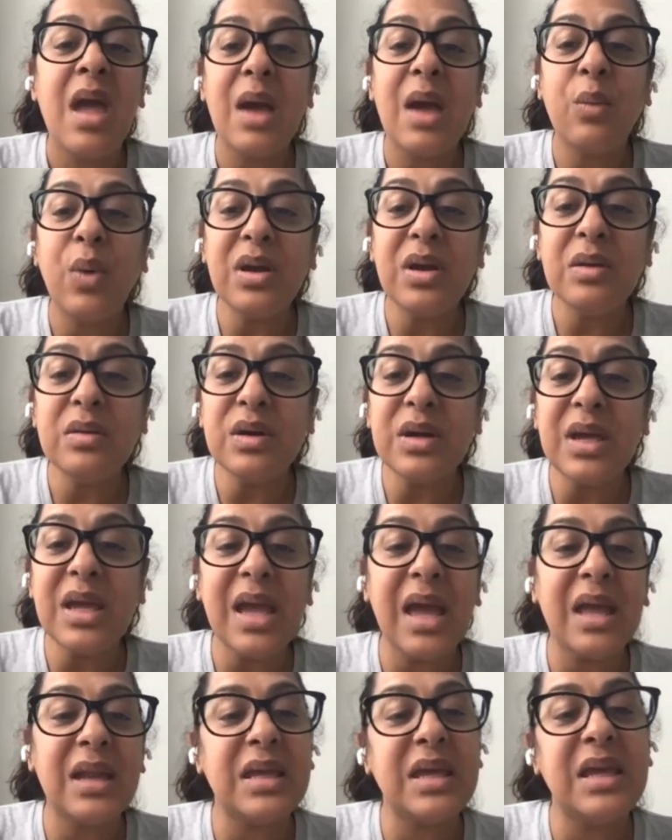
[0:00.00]
And what you're
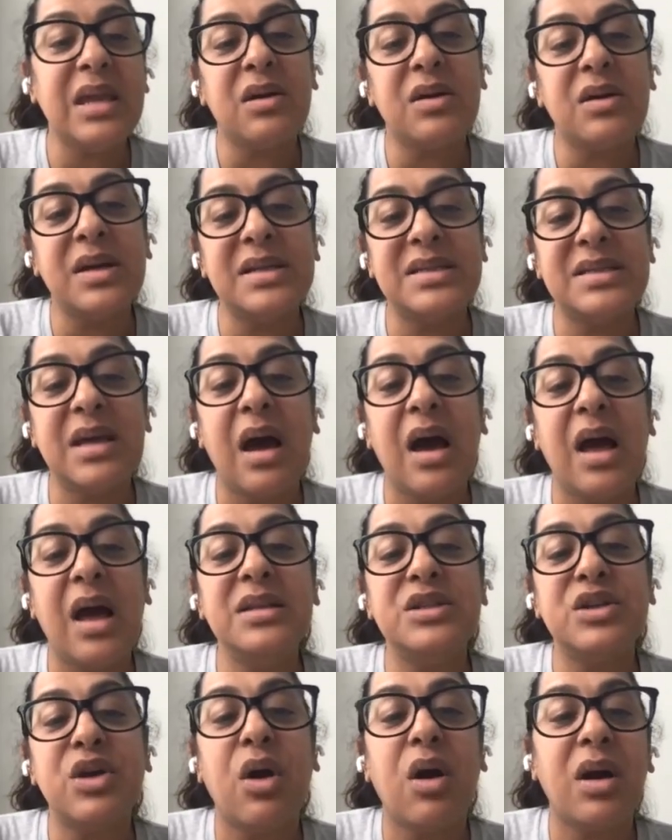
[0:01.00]
looking at here is the
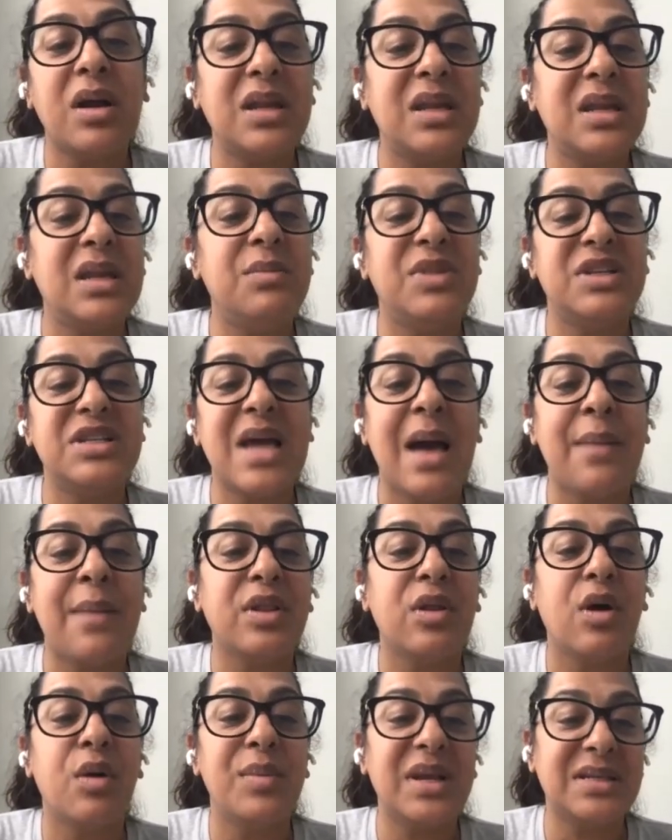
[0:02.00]
untargeted
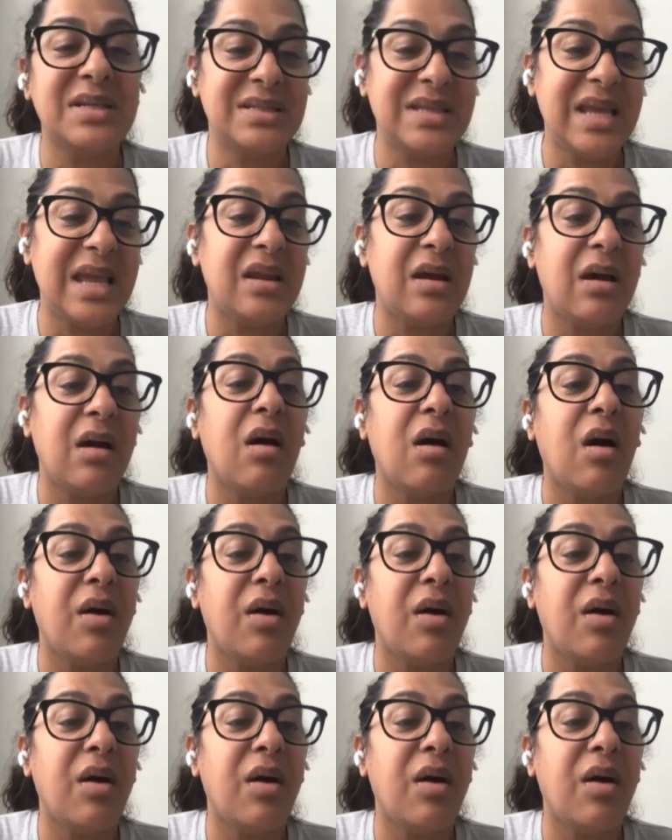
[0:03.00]
metabolomics data